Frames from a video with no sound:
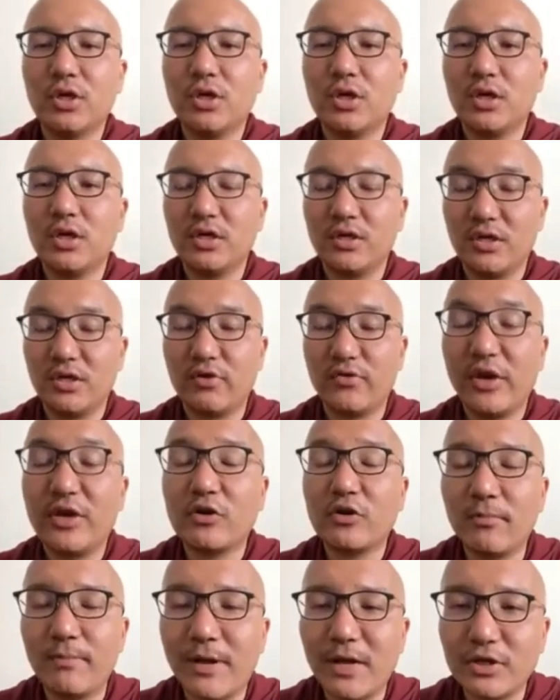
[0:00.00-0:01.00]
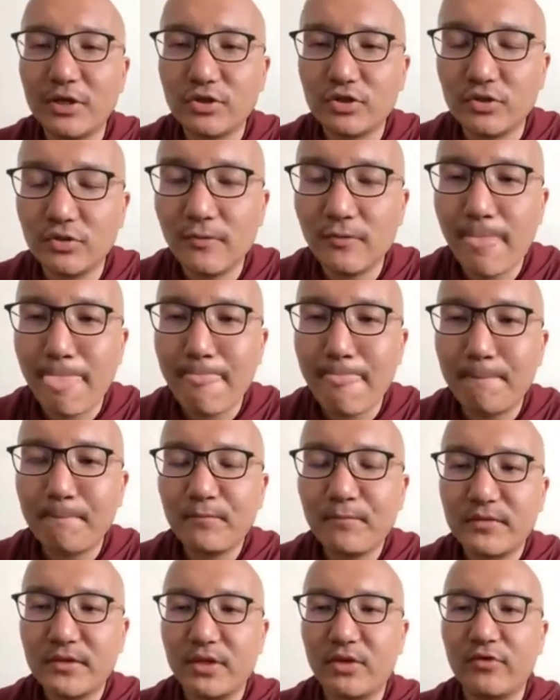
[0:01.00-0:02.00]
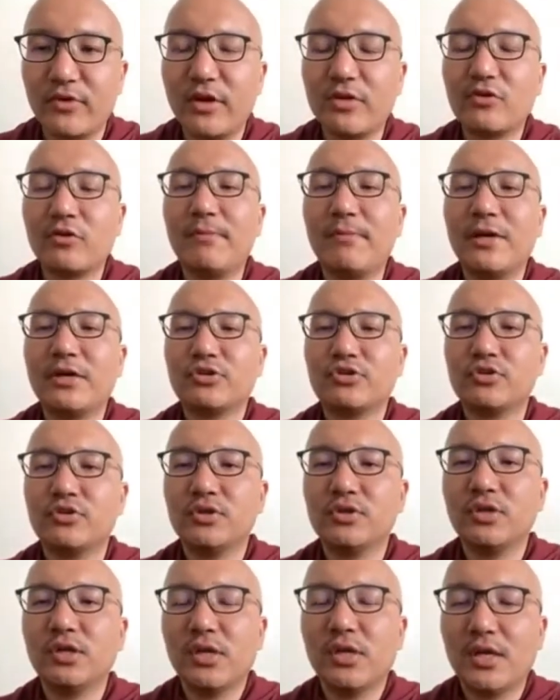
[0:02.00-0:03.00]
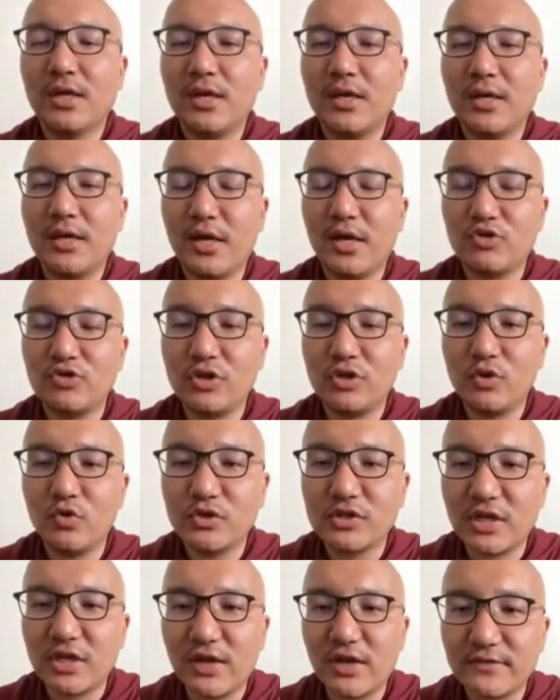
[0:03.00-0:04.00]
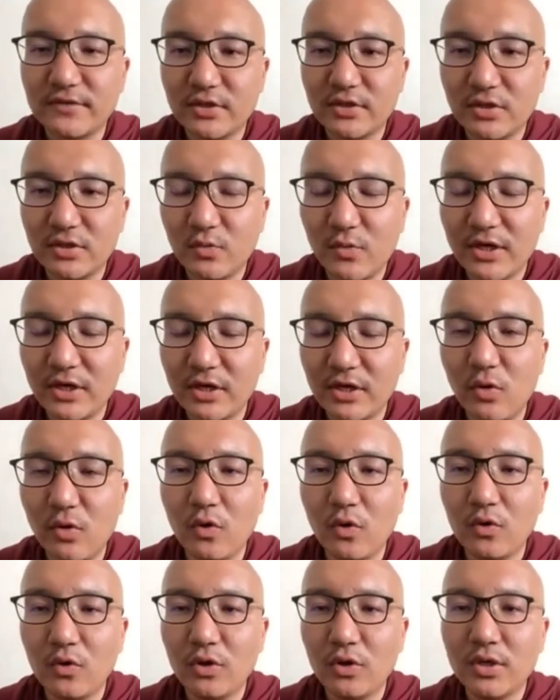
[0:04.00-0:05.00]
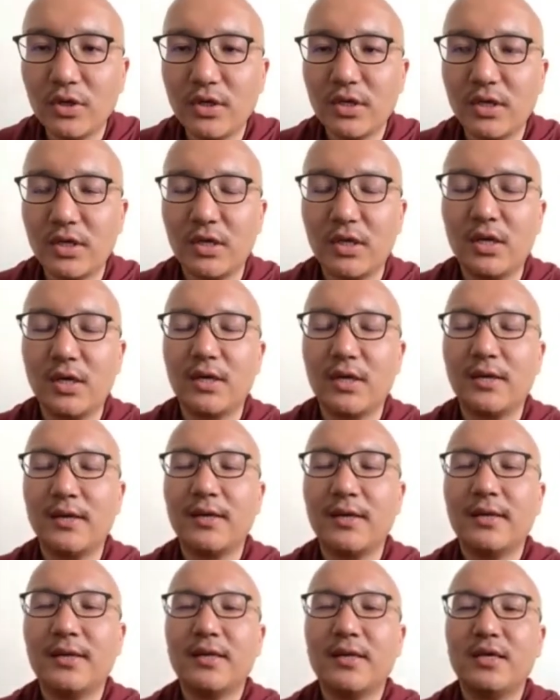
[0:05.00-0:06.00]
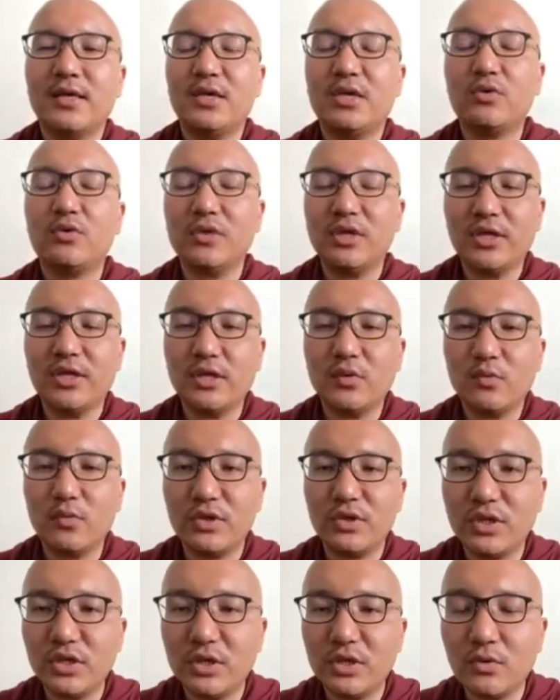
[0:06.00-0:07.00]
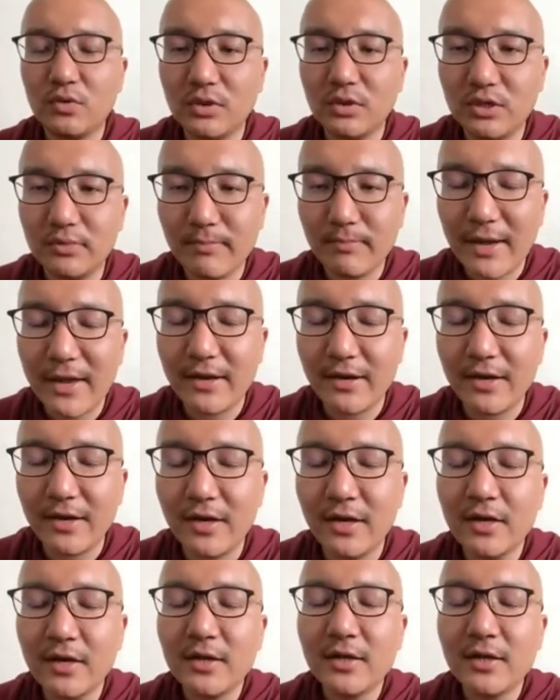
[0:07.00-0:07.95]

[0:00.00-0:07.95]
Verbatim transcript: the great compassion. The great compassion actually looks after one and all uh, equally, with equal manner.